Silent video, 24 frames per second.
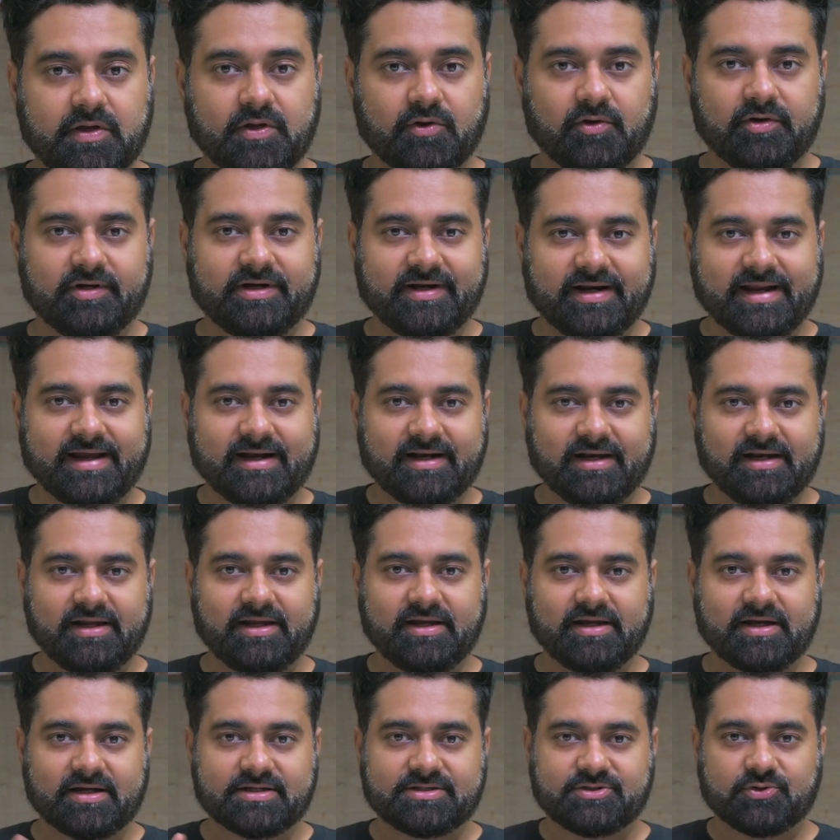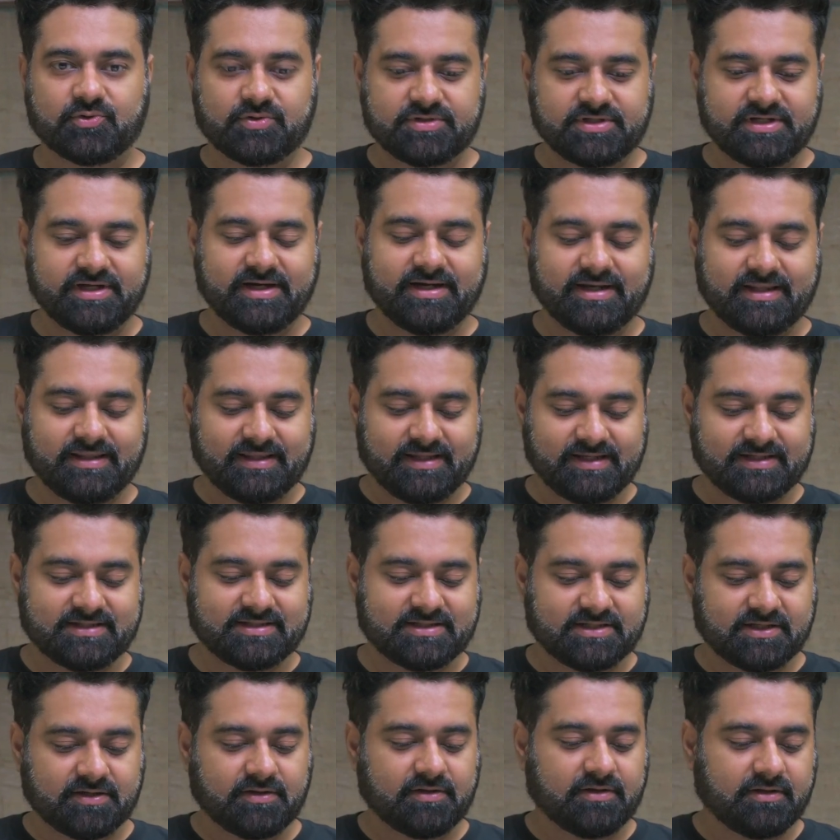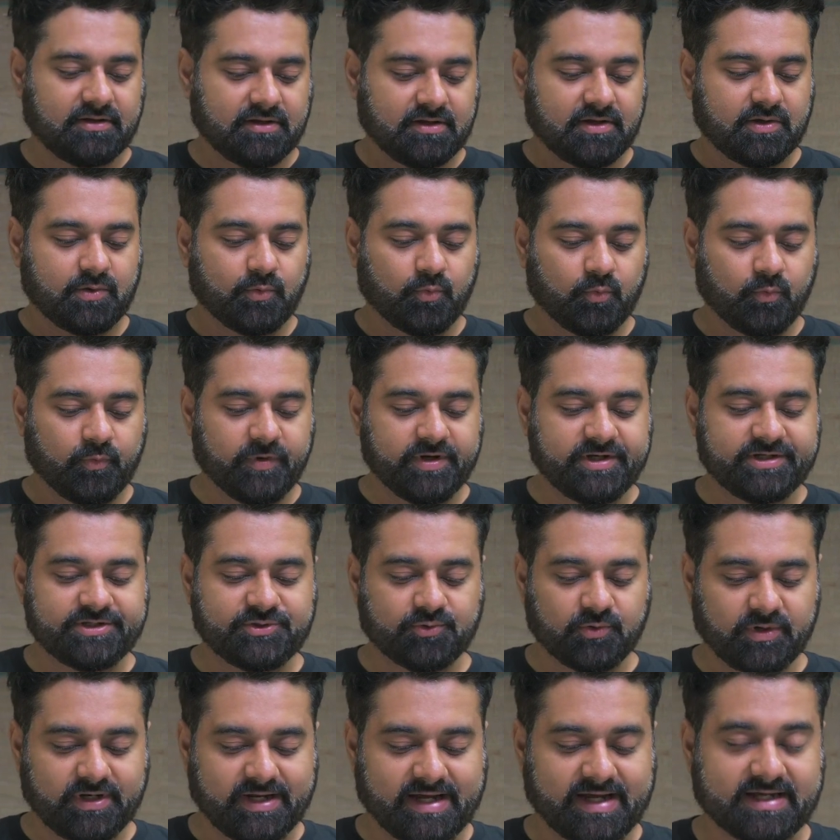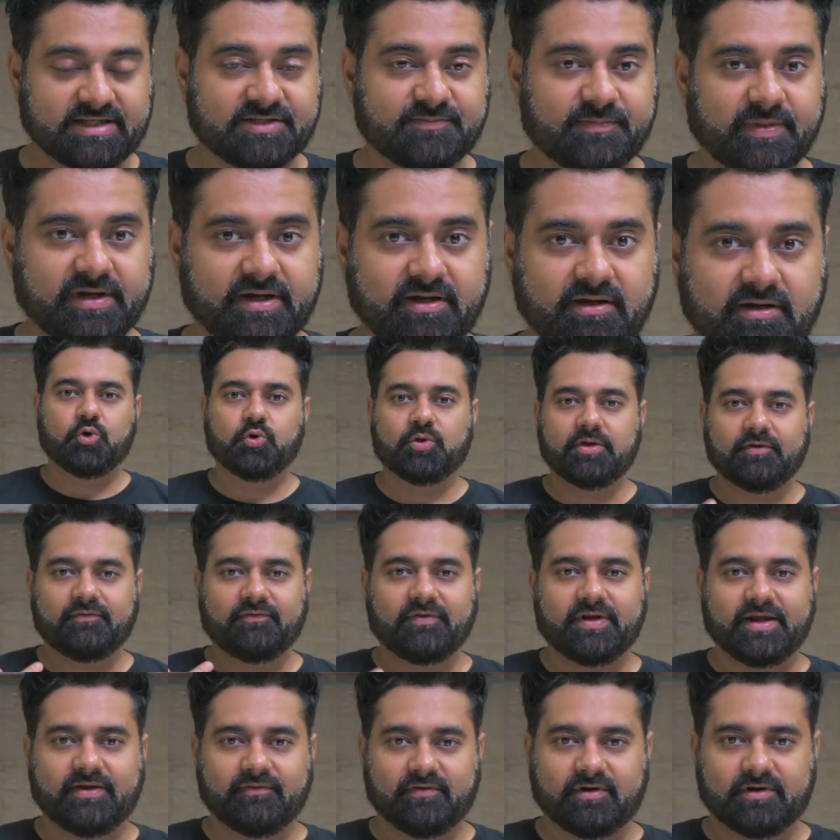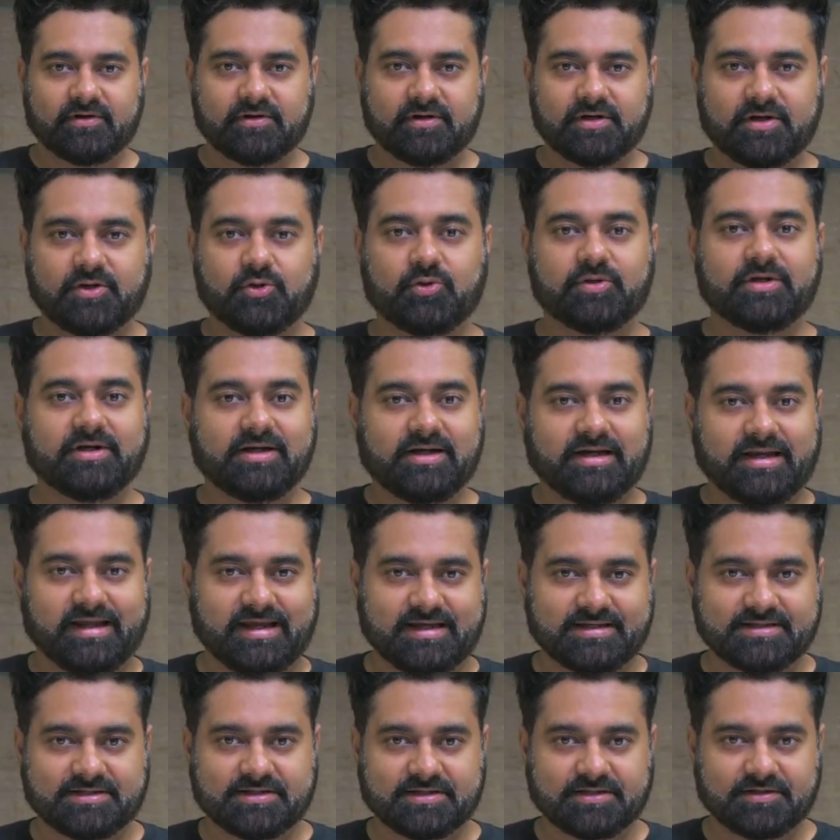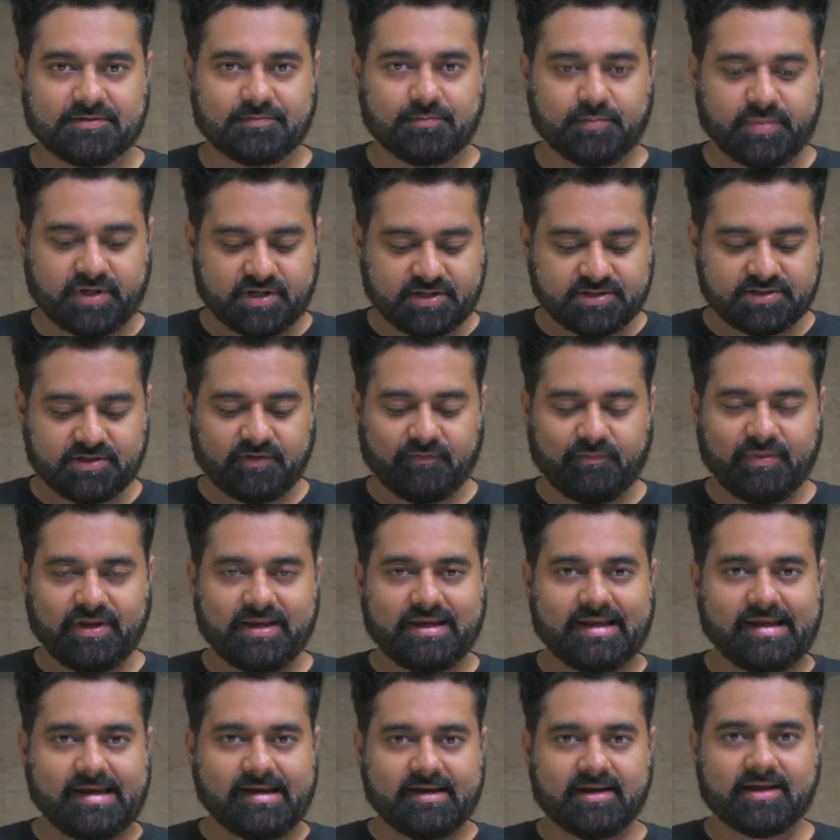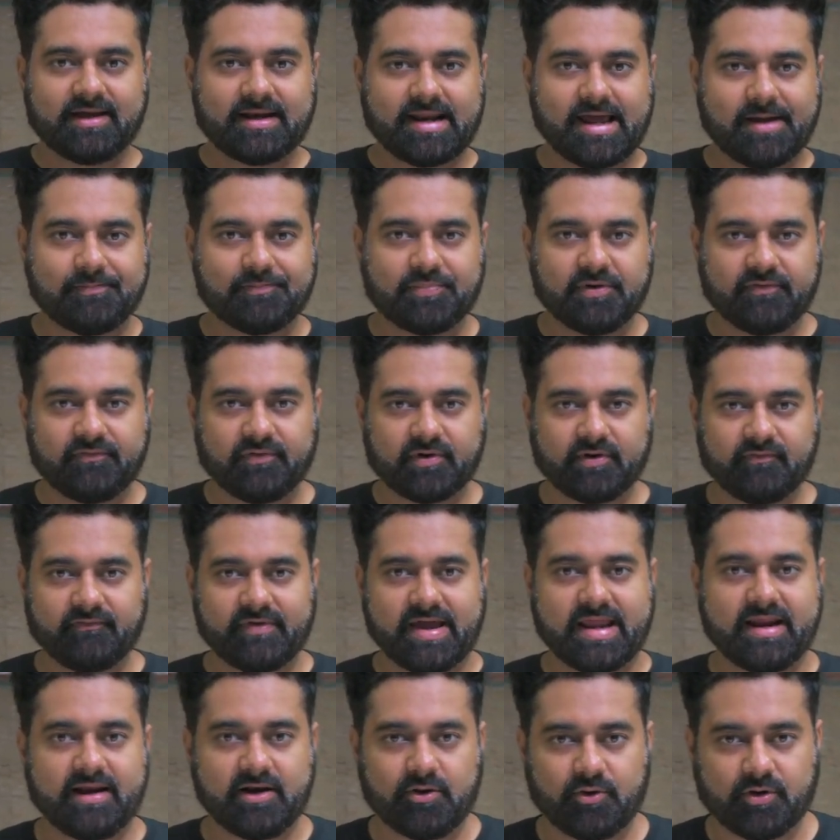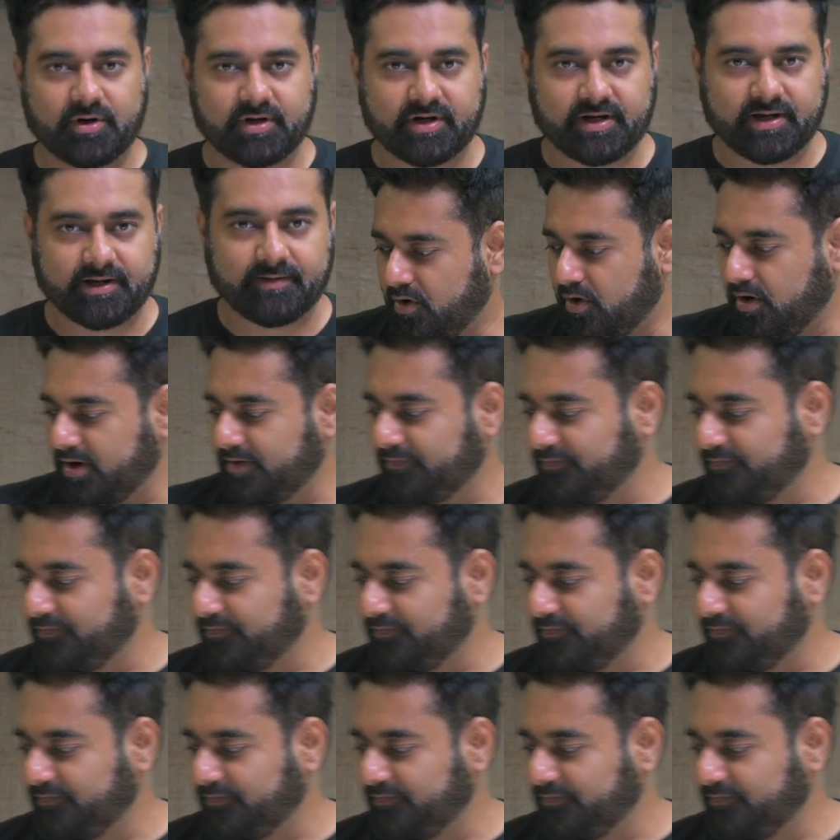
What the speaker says: you'll directly associate this visual aspect to the flavor, to the taste, because you've been eating an apple for a very long time. Or